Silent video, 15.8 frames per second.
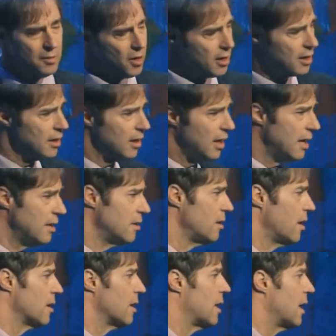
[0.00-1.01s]
dark and light and
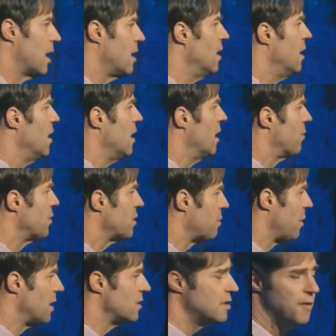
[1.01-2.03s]
dark again in
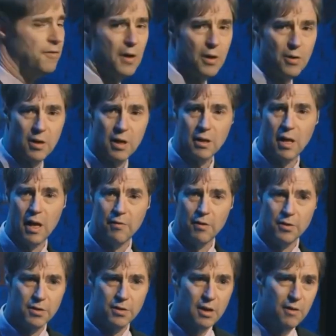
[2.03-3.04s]
response to varying
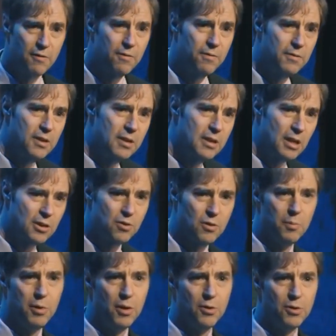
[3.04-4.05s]
levels of
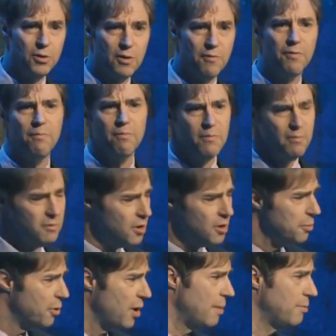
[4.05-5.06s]
industrial pollution.
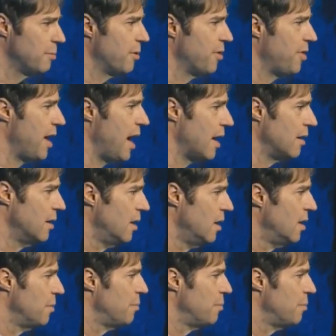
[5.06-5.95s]
No problem with that.